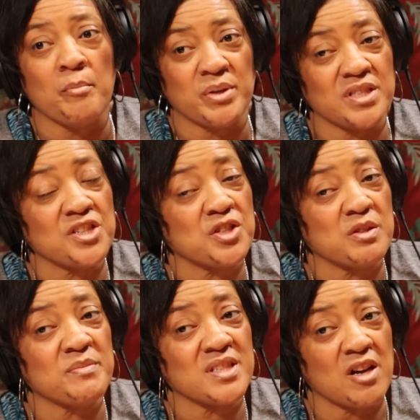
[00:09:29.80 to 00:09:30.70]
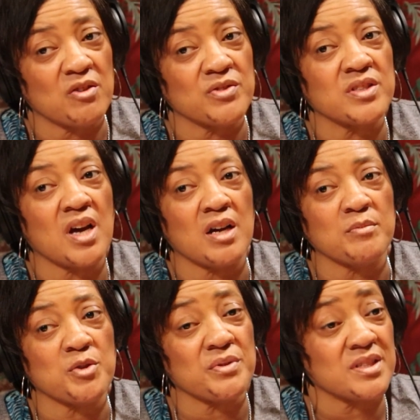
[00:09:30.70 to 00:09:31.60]
position themselves
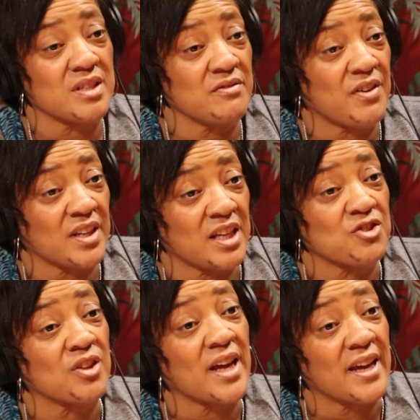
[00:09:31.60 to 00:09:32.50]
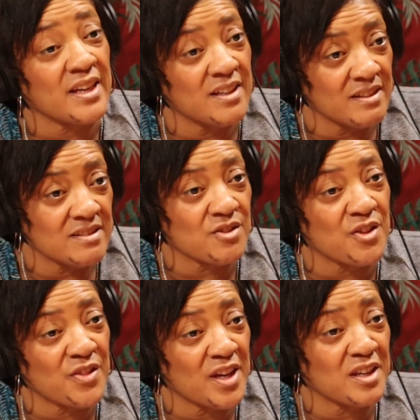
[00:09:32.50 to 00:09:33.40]
to receive financial aid so
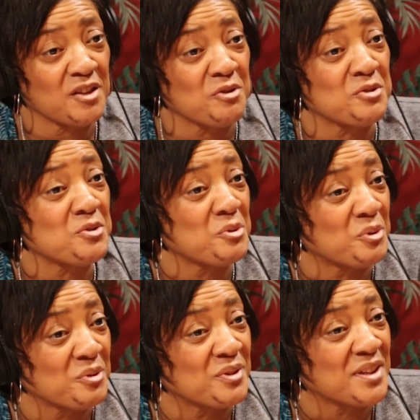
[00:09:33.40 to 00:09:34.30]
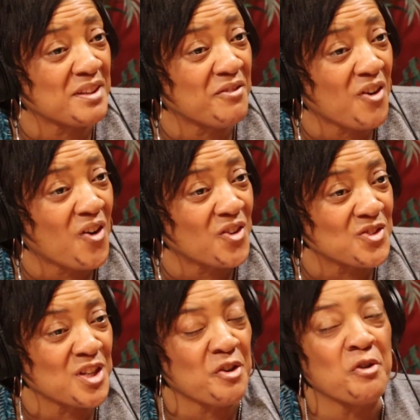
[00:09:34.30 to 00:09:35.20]
that they can go to school in the fall.
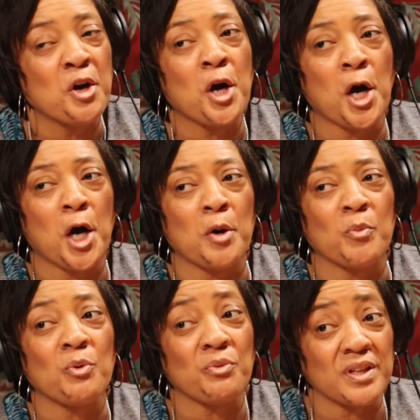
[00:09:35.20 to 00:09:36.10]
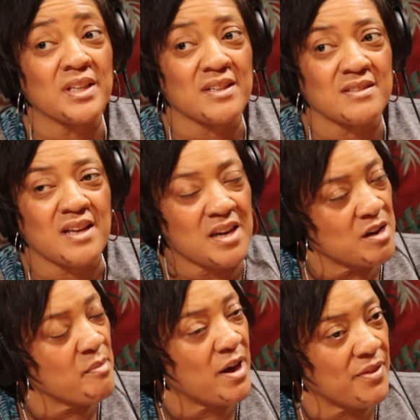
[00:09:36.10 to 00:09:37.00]
So we're really
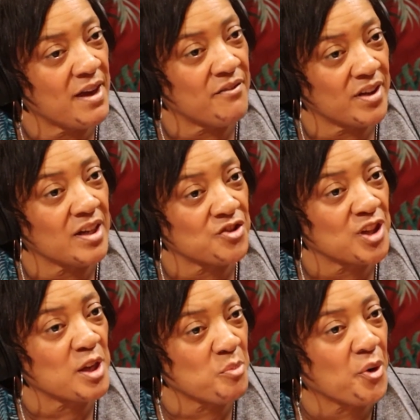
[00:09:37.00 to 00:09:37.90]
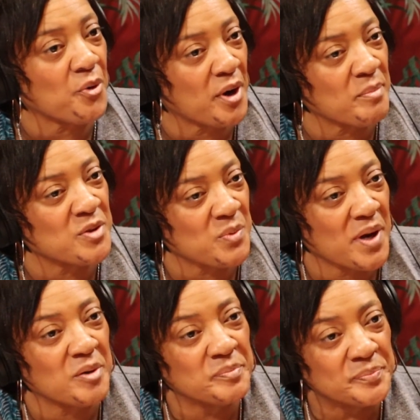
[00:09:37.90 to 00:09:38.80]
excited about that financial aid program as
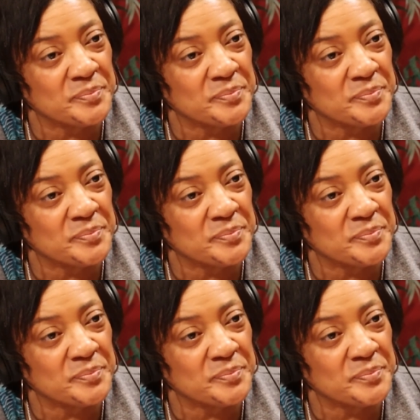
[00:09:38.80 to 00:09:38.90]
well.